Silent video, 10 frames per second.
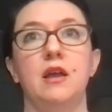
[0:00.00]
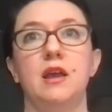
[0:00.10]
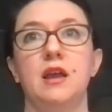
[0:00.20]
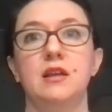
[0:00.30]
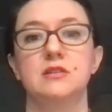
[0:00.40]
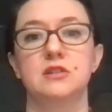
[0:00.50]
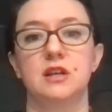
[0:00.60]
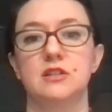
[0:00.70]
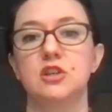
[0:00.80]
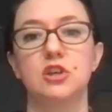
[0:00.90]

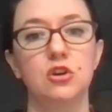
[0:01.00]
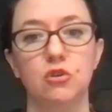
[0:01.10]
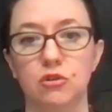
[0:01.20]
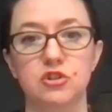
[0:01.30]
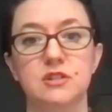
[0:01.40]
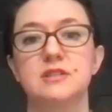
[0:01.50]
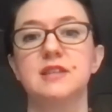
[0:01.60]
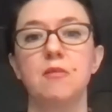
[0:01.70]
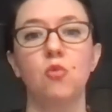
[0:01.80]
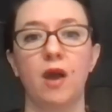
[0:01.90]
It's huge. The
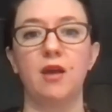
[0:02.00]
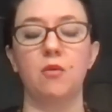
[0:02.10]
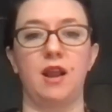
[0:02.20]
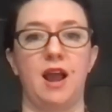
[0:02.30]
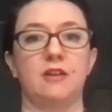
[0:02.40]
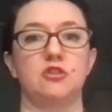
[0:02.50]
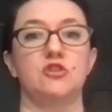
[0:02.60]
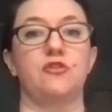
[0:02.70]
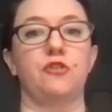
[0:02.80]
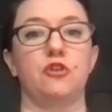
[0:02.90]
same way when
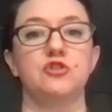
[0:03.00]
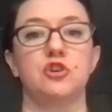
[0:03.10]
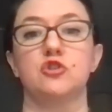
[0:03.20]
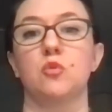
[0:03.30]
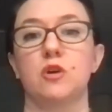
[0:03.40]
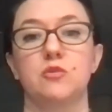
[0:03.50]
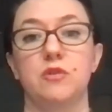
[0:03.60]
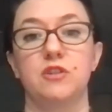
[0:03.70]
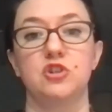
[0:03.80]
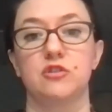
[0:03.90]
actors first start to work
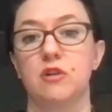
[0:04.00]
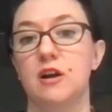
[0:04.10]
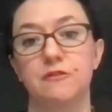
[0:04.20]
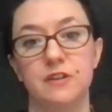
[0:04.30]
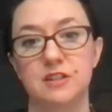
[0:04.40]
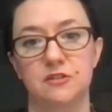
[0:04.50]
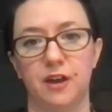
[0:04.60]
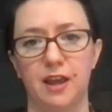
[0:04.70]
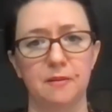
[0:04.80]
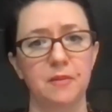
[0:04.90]
with each other on a fist
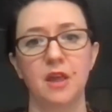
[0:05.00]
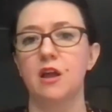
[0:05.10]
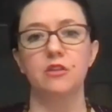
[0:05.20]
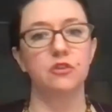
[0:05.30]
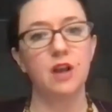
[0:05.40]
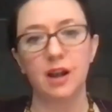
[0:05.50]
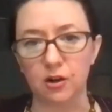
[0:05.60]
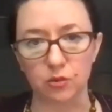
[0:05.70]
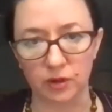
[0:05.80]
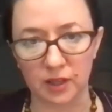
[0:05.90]
fight, they're not going
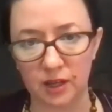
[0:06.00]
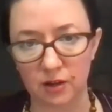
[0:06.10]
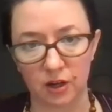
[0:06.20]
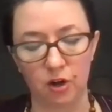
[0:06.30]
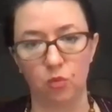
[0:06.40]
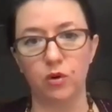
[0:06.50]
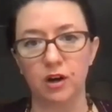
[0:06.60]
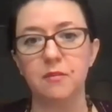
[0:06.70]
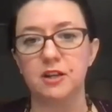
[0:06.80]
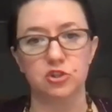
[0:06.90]
to really, we're going
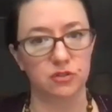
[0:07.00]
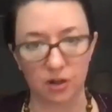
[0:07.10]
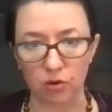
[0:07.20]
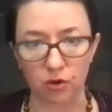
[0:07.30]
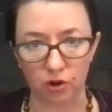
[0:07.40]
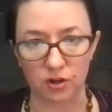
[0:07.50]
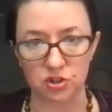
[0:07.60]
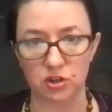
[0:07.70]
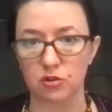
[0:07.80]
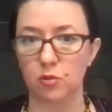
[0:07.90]
to make sure they don't hurt
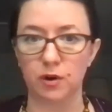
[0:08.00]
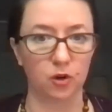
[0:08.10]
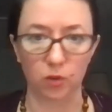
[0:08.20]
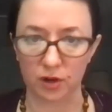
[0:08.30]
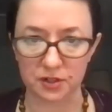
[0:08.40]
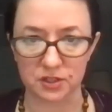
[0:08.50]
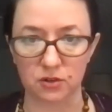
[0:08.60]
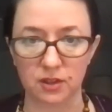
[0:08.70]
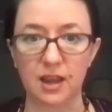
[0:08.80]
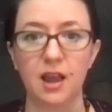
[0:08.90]
each other. We're going to work
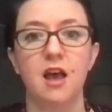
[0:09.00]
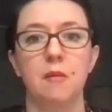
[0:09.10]
slowly.